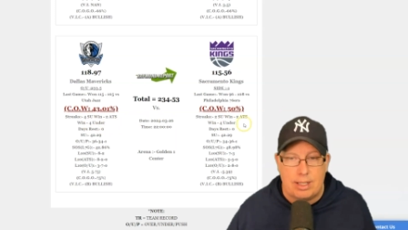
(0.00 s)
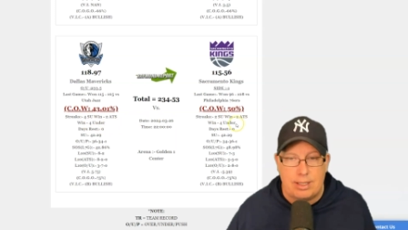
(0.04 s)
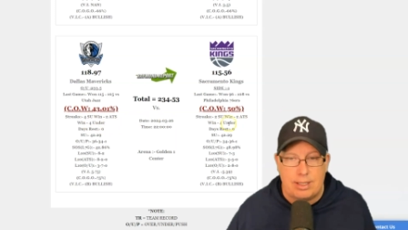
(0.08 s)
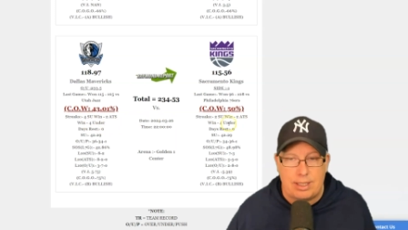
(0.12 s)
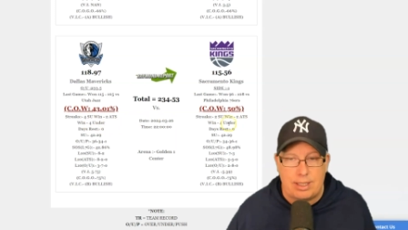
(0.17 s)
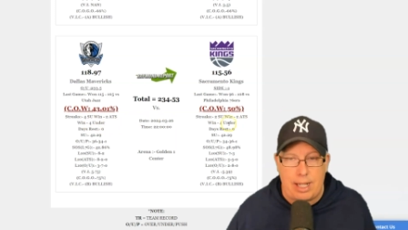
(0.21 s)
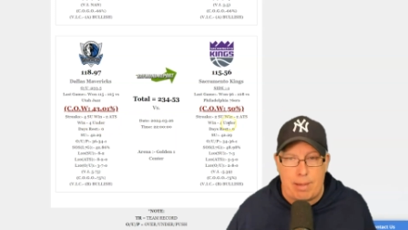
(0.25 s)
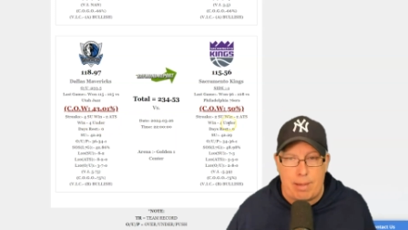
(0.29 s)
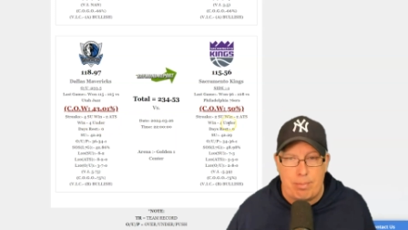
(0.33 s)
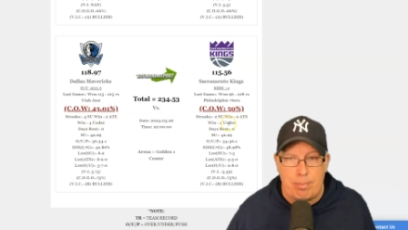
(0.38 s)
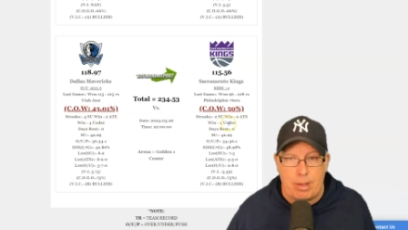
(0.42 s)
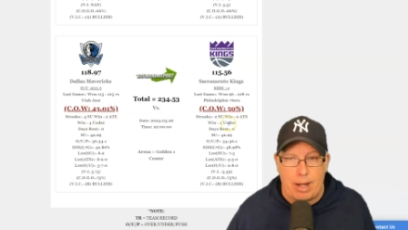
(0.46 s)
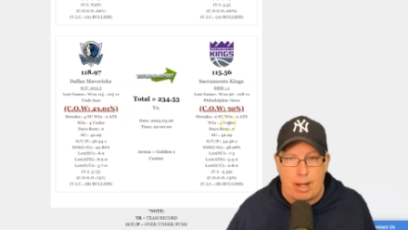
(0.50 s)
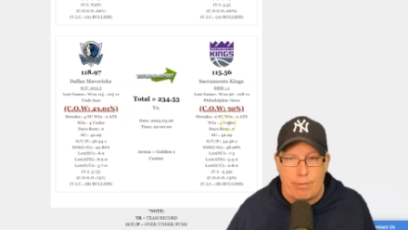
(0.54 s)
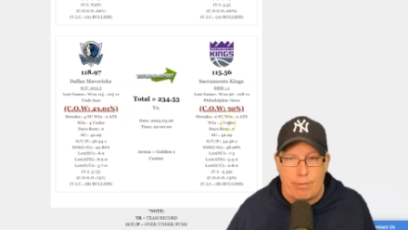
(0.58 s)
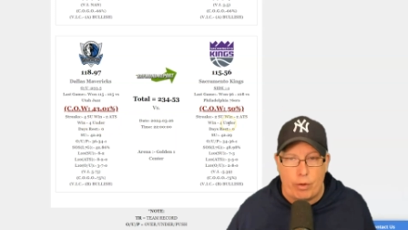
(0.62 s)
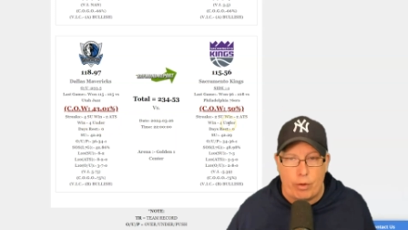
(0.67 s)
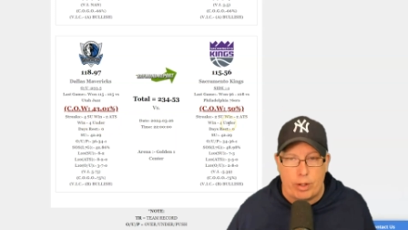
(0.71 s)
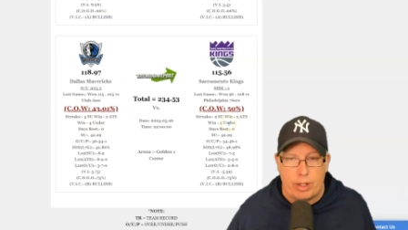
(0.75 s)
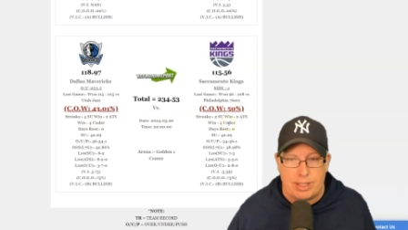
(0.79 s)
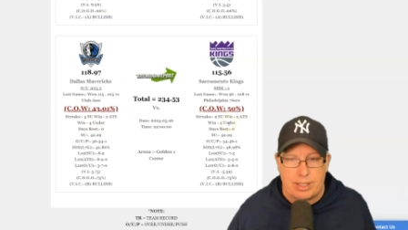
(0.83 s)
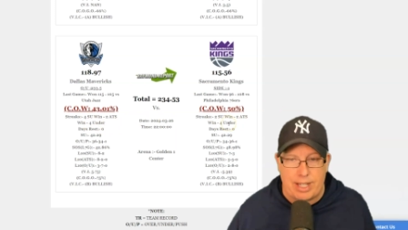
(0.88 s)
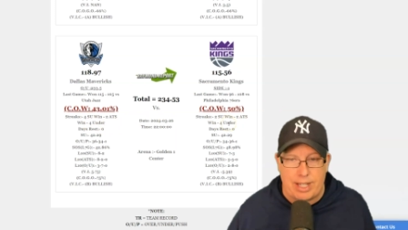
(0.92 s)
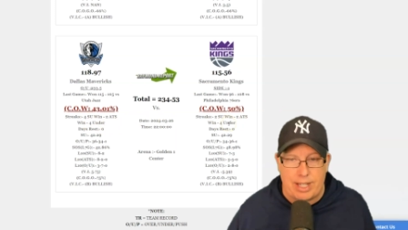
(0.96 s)
Same thing
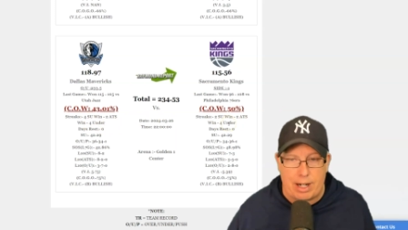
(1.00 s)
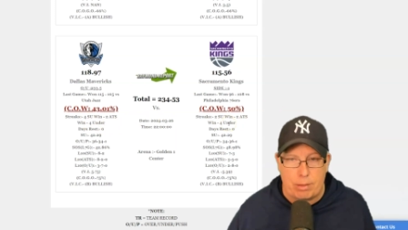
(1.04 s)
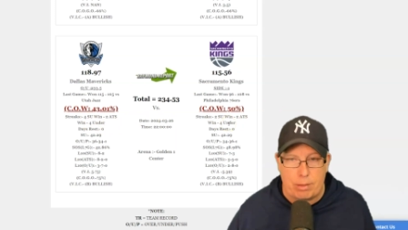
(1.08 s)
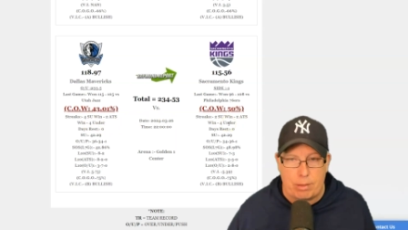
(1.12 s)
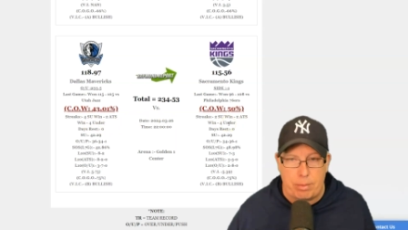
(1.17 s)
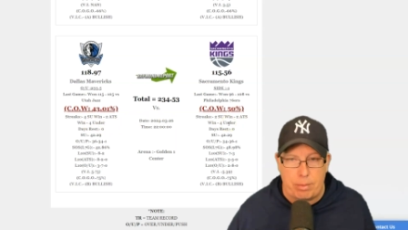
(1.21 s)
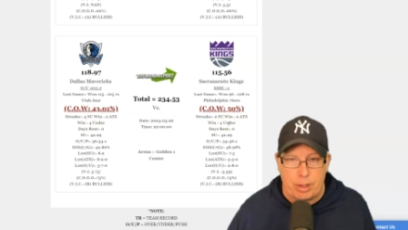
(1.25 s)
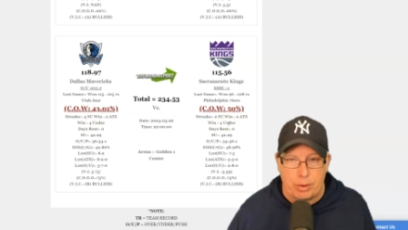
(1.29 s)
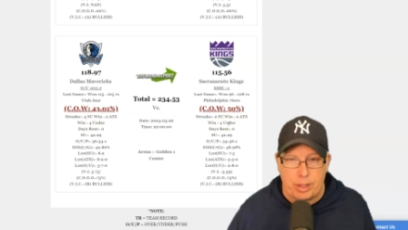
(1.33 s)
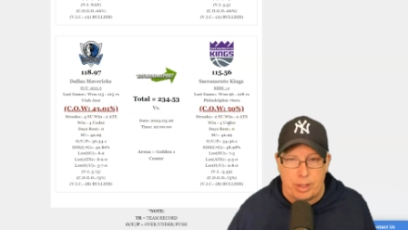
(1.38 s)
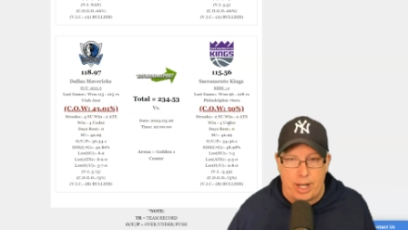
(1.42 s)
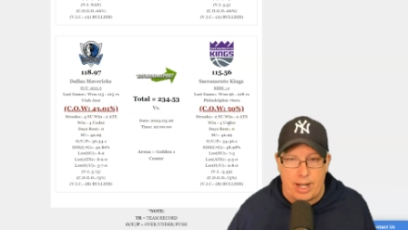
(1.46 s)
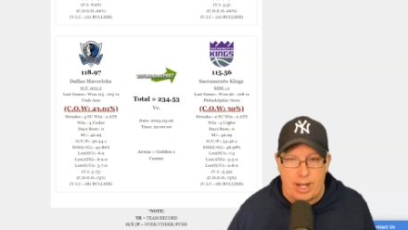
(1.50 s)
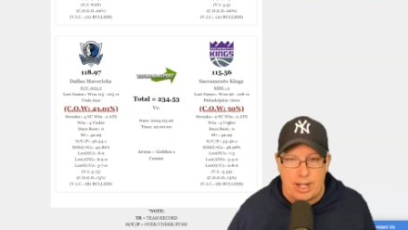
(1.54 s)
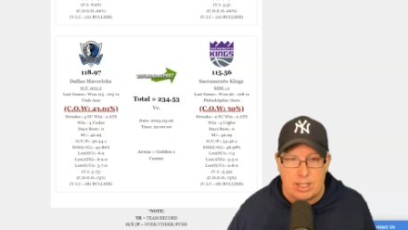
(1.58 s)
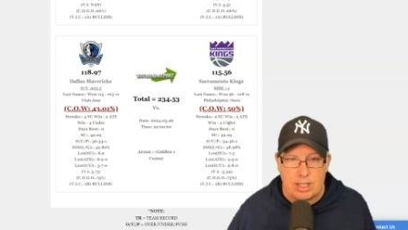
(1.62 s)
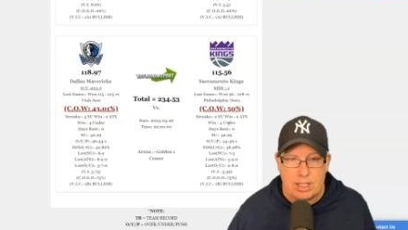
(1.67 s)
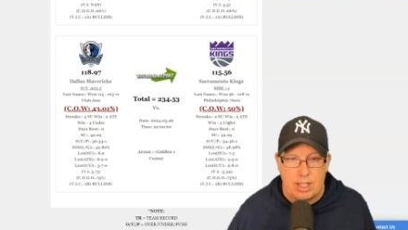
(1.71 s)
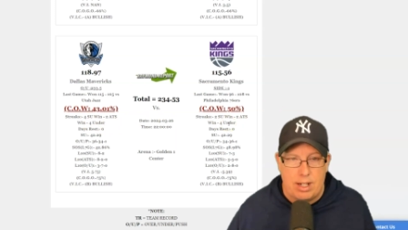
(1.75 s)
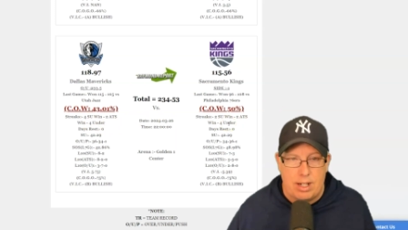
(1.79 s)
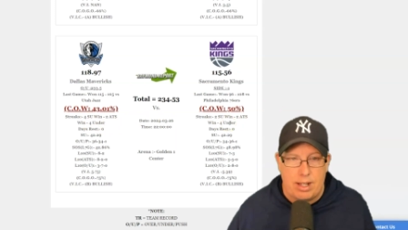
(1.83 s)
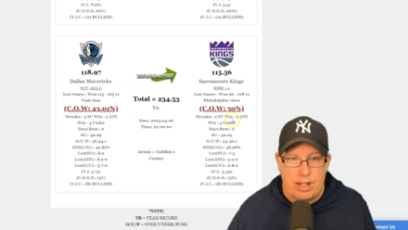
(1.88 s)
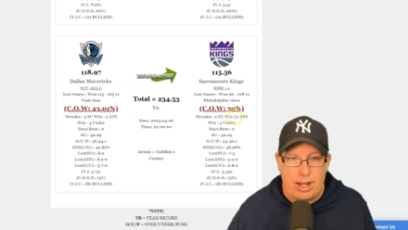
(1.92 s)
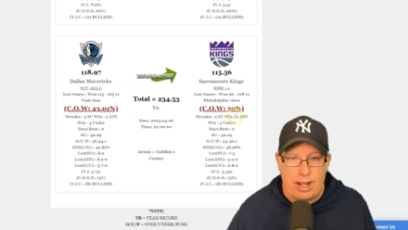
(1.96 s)
for the Sacramento
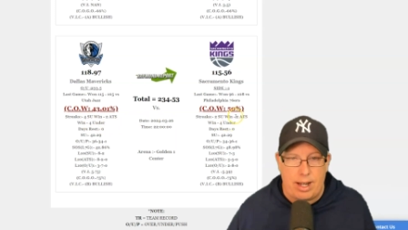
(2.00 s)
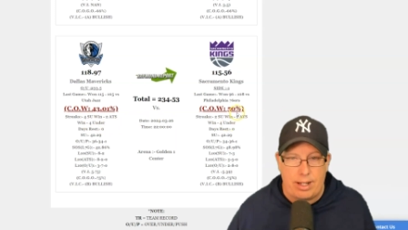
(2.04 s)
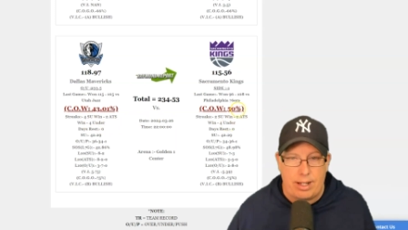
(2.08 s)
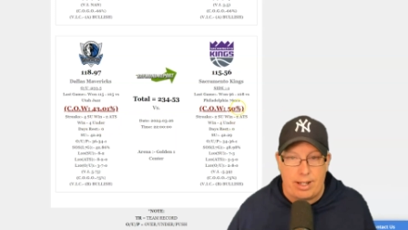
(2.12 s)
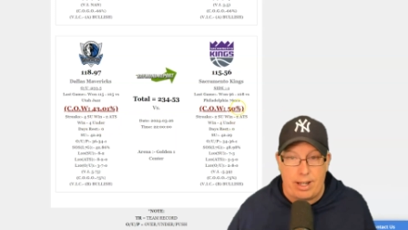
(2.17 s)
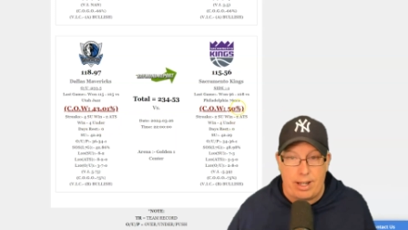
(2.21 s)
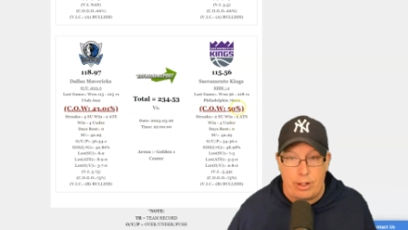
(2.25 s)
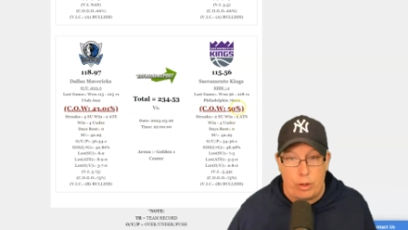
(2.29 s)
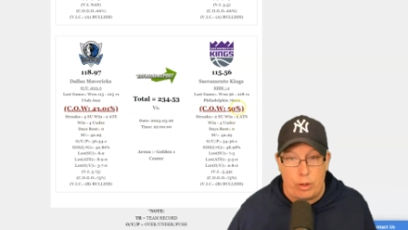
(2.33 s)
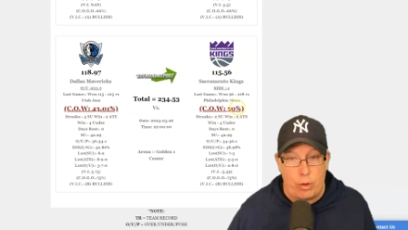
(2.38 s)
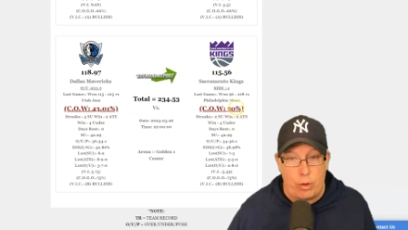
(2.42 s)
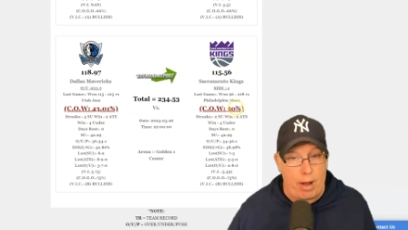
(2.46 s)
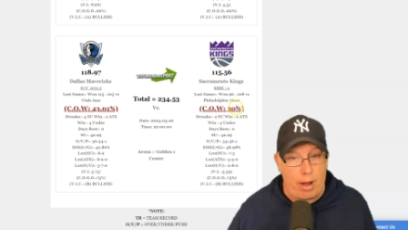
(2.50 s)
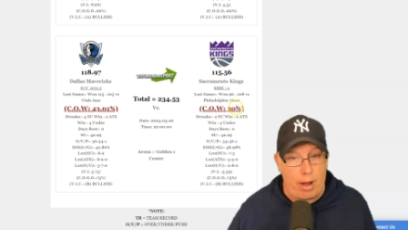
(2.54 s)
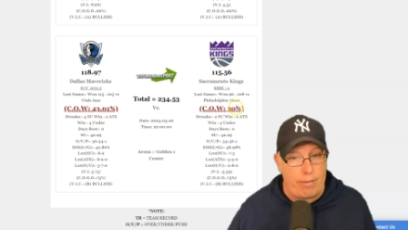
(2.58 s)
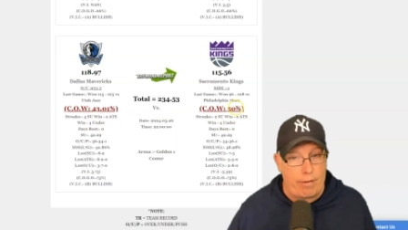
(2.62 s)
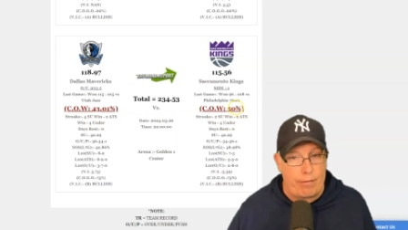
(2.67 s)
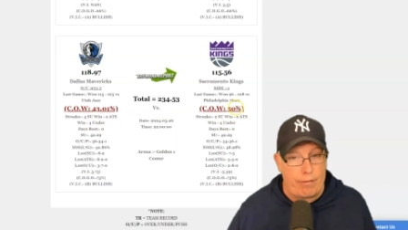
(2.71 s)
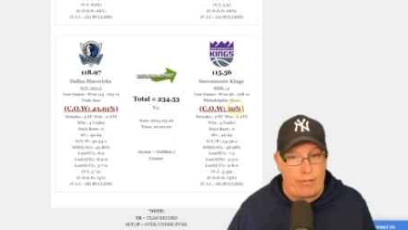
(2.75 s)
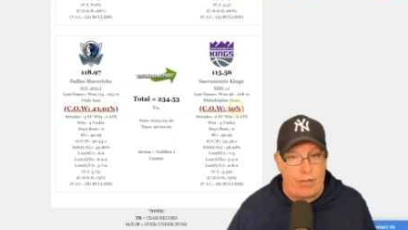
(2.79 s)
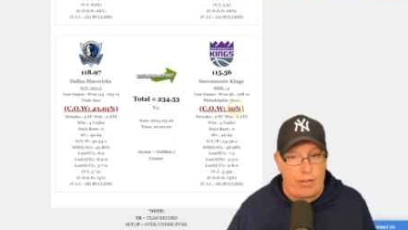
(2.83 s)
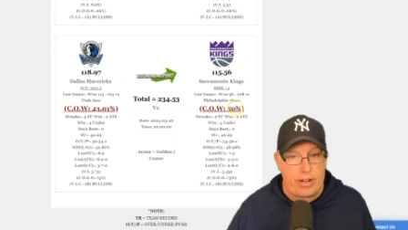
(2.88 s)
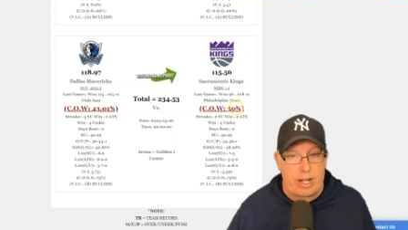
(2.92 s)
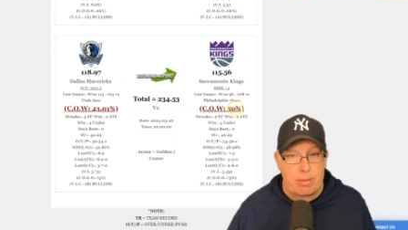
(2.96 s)
Kings, and they do have
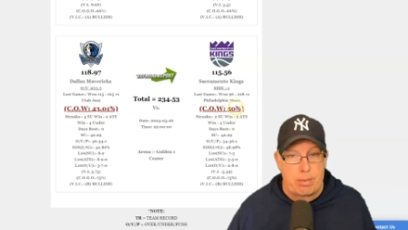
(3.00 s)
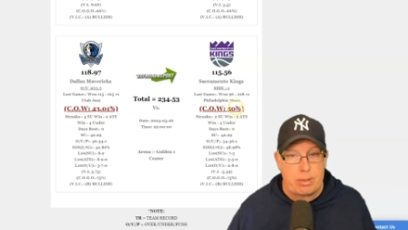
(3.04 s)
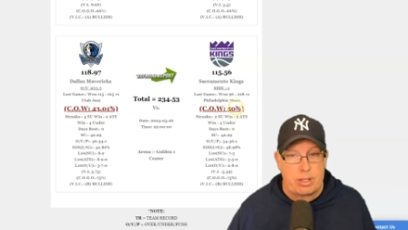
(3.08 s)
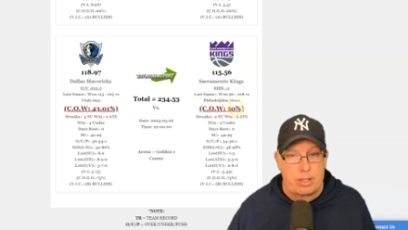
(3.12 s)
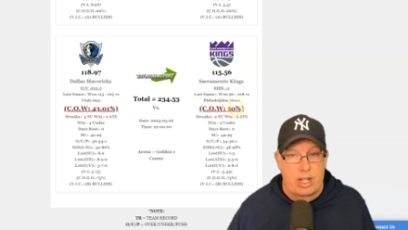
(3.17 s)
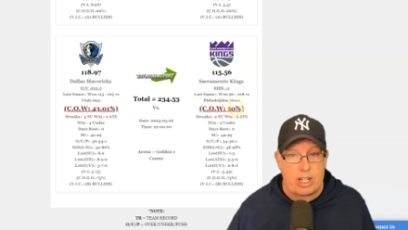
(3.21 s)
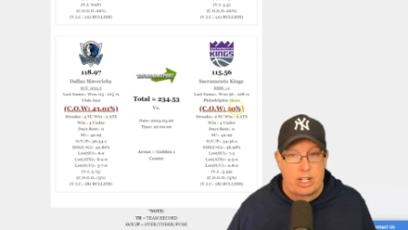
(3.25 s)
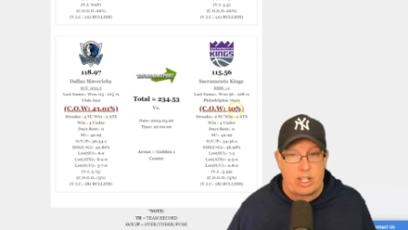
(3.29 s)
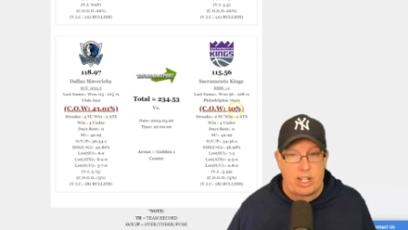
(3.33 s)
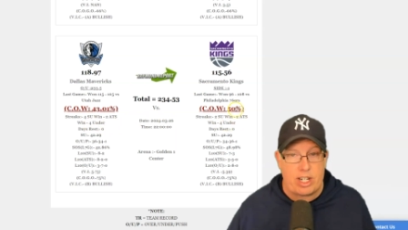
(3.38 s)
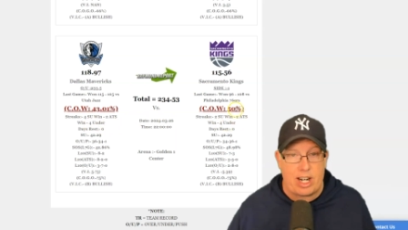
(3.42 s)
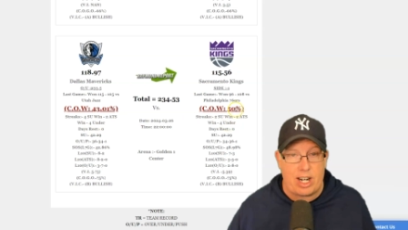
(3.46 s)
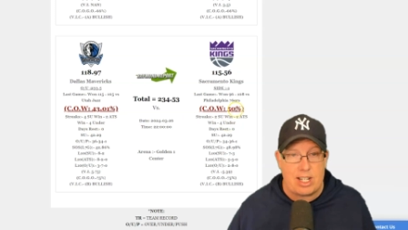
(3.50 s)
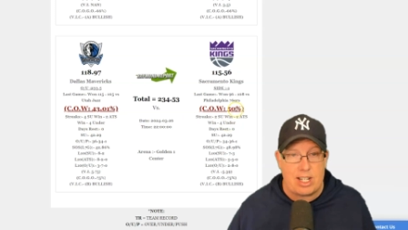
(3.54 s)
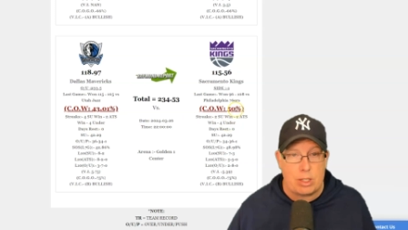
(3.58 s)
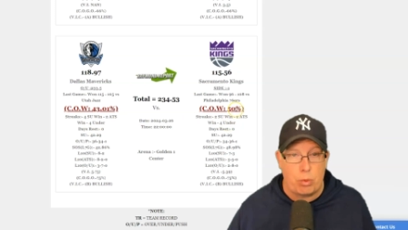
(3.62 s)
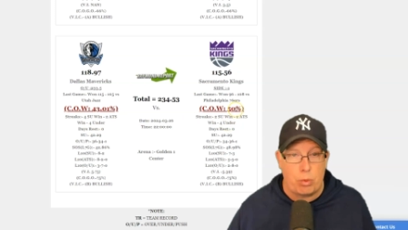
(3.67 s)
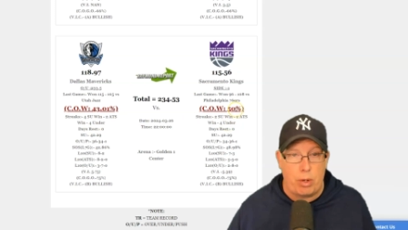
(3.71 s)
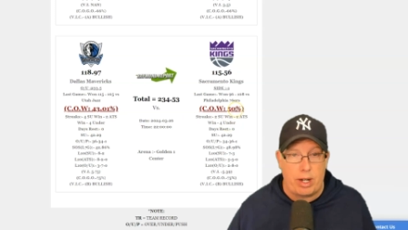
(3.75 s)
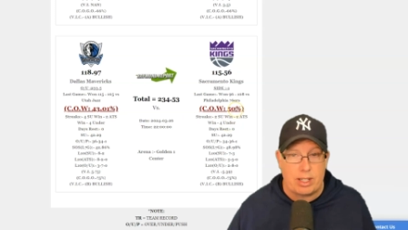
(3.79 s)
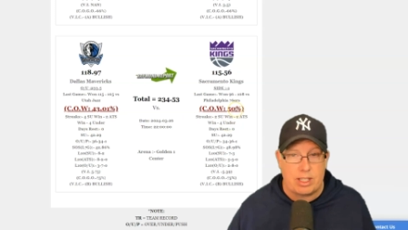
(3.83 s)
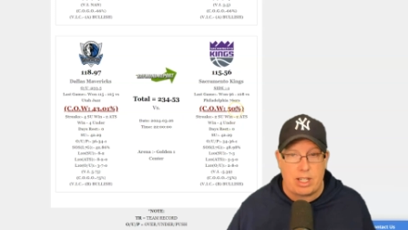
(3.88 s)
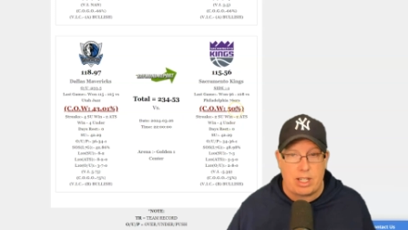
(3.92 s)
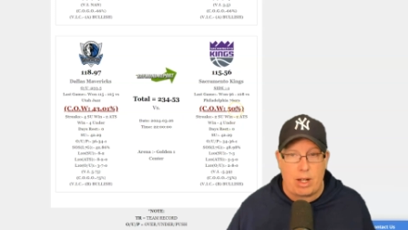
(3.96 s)
a 50% chance of winning.